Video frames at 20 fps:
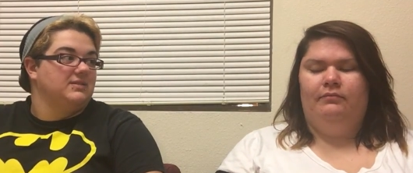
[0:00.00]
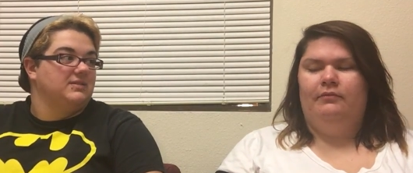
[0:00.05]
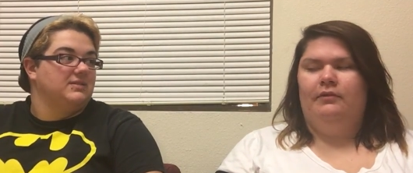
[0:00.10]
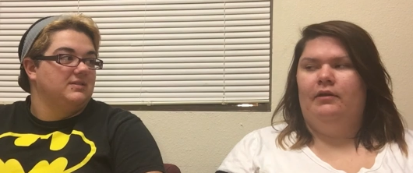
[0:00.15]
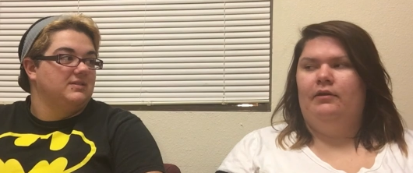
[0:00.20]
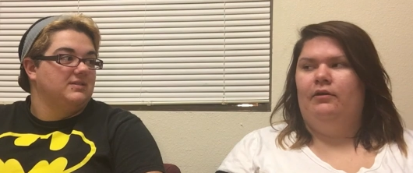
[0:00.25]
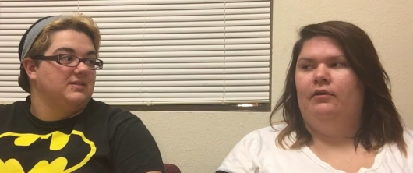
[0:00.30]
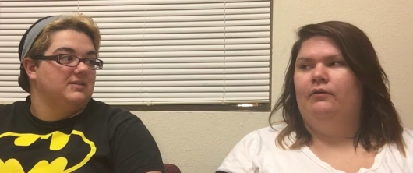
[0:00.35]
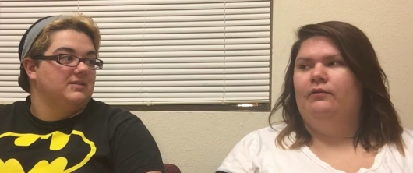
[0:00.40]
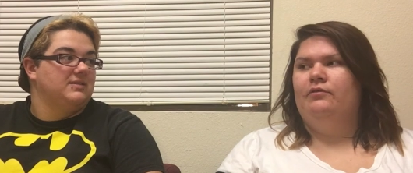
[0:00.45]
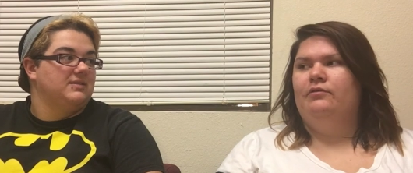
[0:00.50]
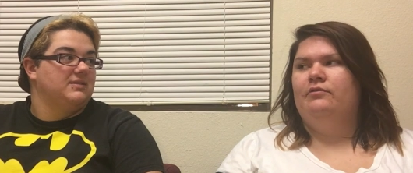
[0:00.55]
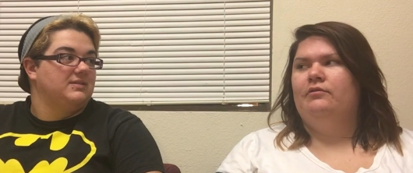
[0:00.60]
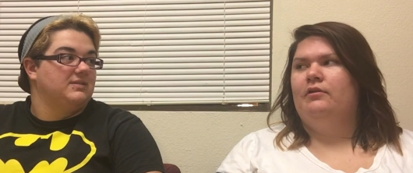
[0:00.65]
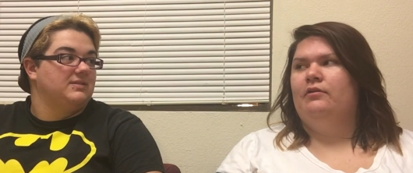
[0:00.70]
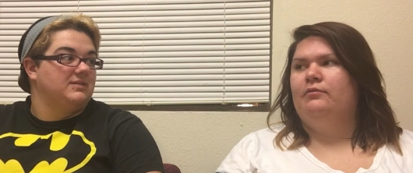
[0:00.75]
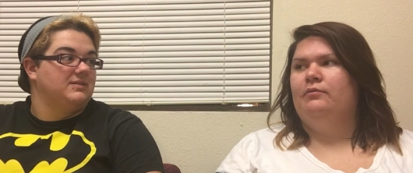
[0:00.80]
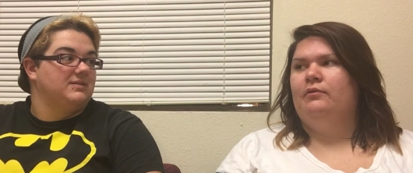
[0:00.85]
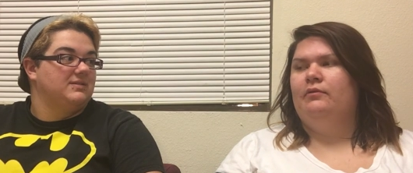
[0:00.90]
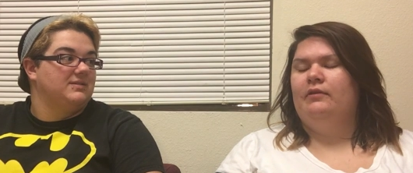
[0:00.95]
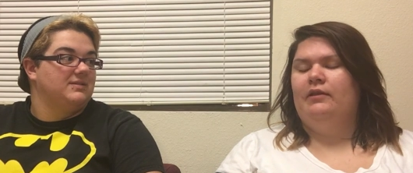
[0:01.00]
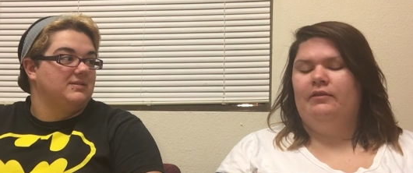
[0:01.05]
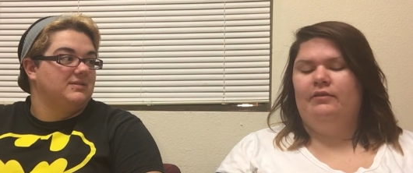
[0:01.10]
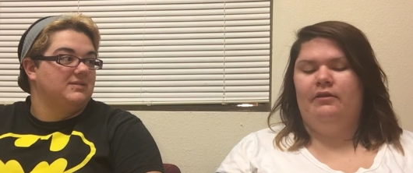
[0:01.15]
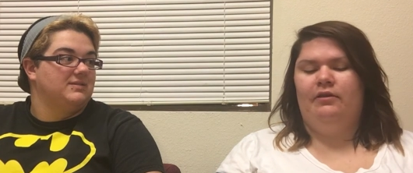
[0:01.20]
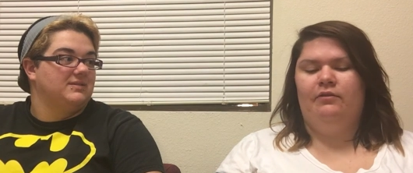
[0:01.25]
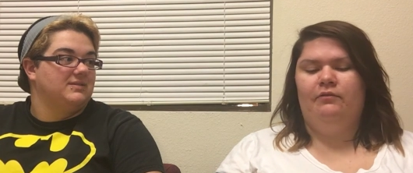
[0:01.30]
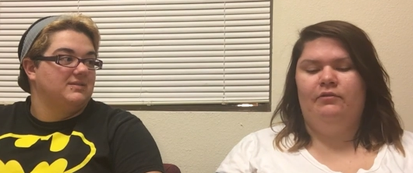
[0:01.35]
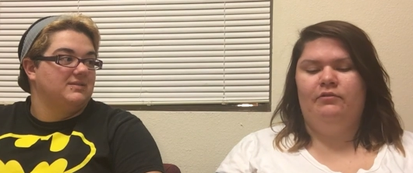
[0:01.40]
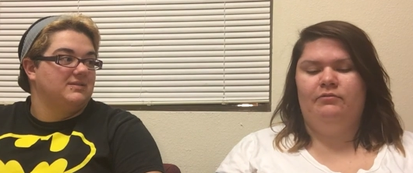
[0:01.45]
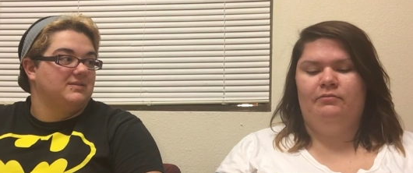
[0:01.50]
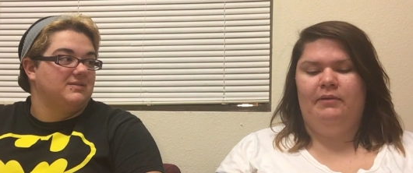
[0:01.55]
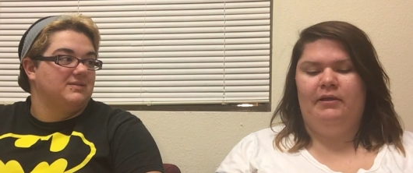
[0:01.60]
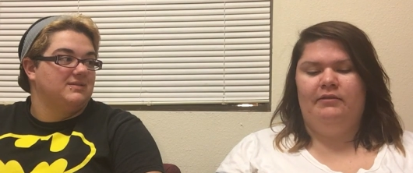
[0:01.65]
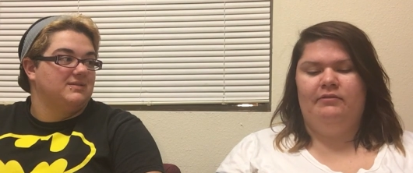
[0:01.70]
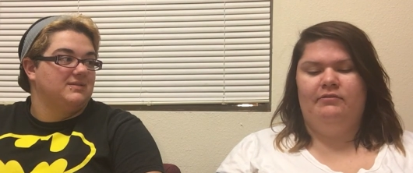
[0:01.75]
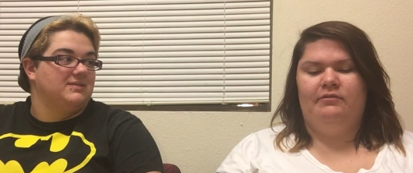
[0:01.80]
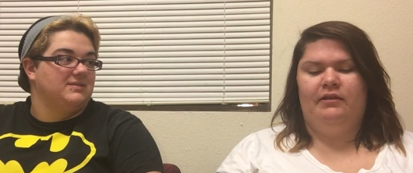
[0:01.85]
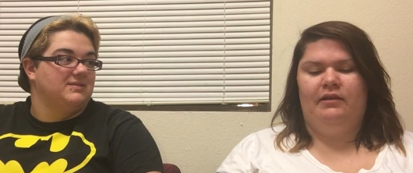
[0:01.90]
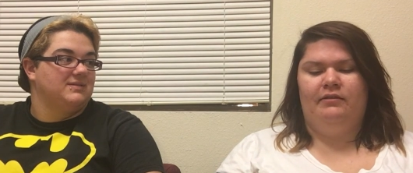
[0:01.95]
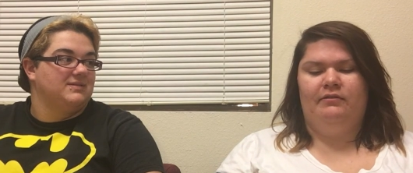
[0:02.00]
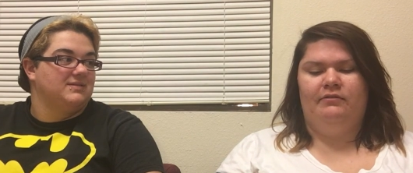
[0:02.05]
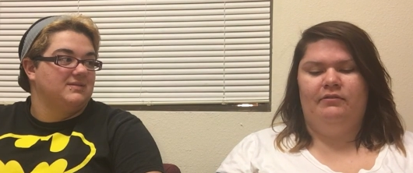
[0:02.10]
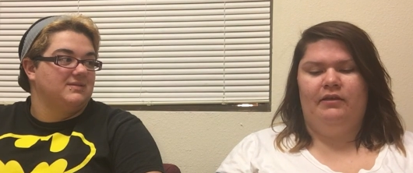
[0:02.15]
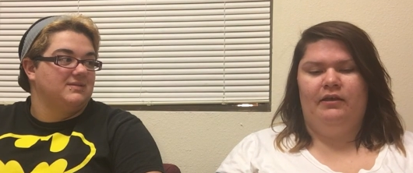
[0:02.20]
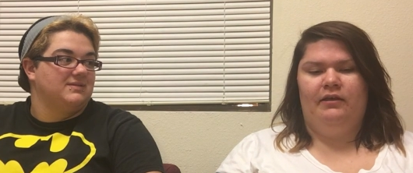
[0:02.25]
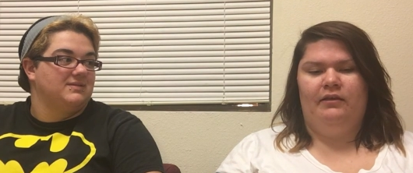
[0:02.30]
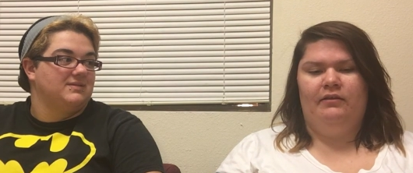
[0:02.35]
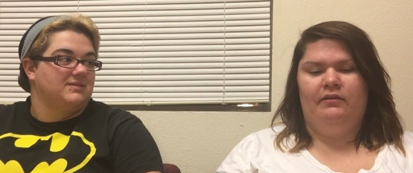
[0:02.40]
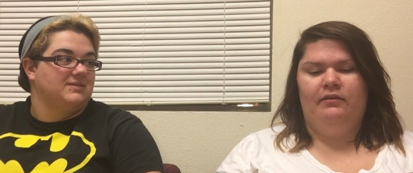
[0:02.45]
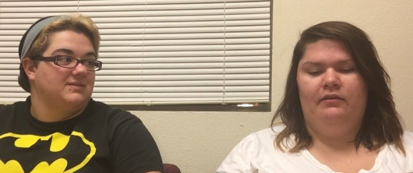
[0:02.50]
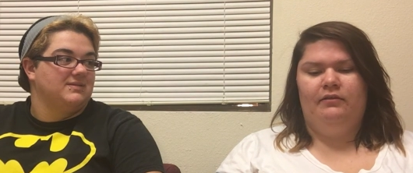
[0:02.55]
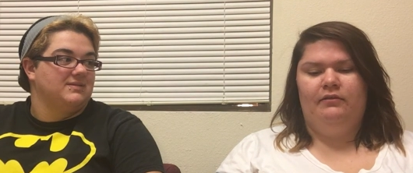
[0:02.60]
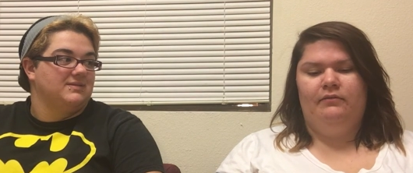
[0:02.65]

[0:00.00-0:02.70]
Speaker 1: I don't know, it just sounds weird. Like, the other ones made sense. Like,